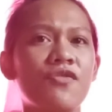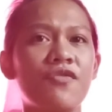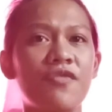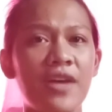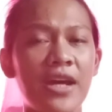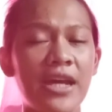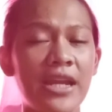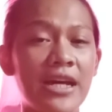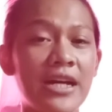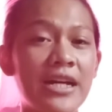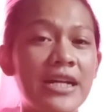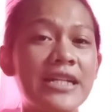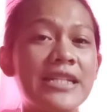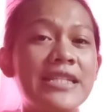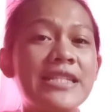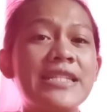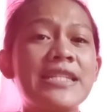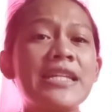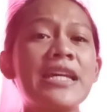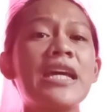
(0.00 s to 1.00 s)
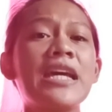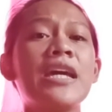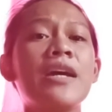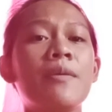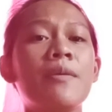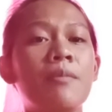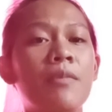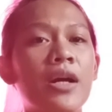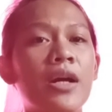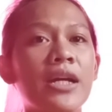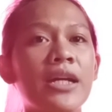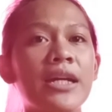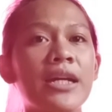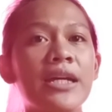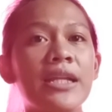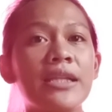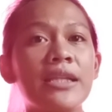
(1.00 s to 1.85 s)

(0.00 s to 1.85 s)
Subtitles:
finance, market